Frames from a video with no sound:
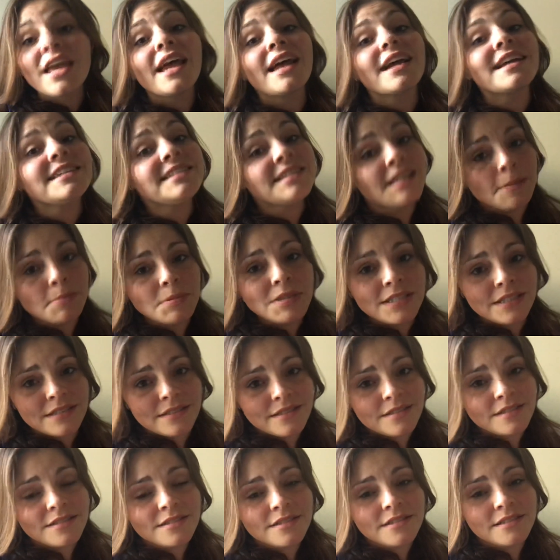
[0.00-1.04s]

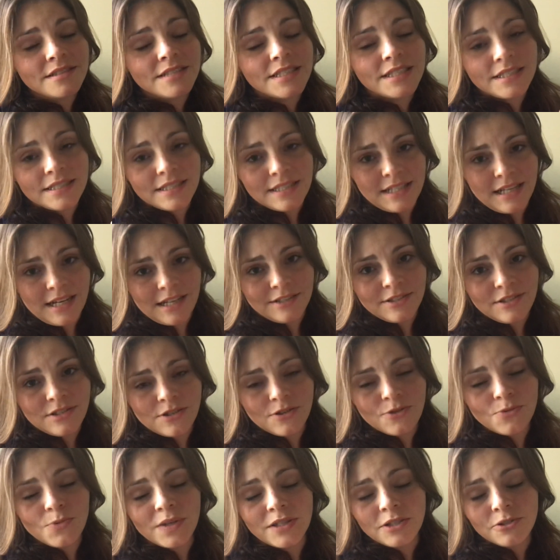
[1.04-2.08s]
Acceptance is the
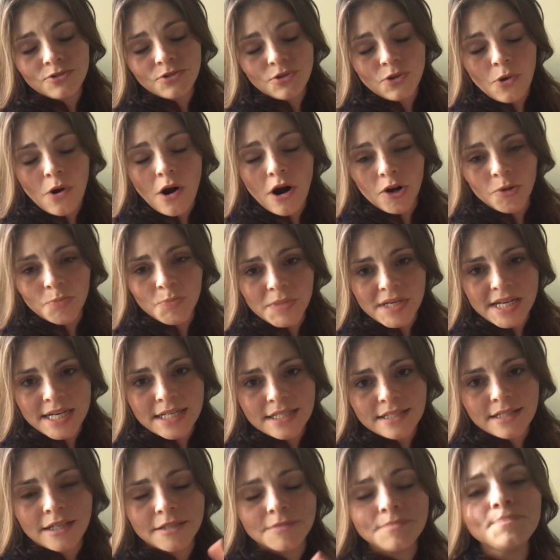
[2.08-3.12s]
answer when there's no harm
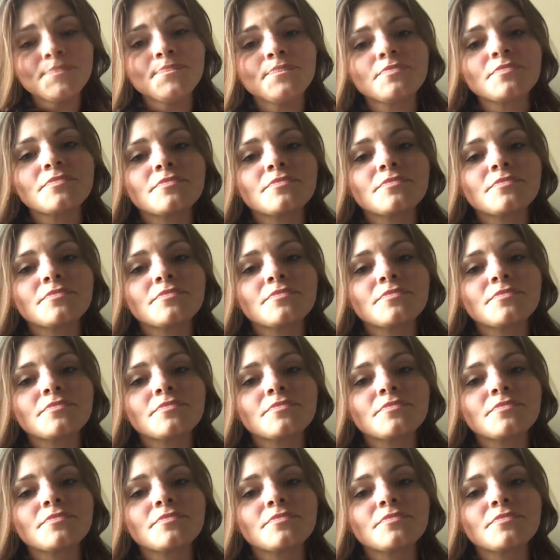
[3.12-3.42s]
being done.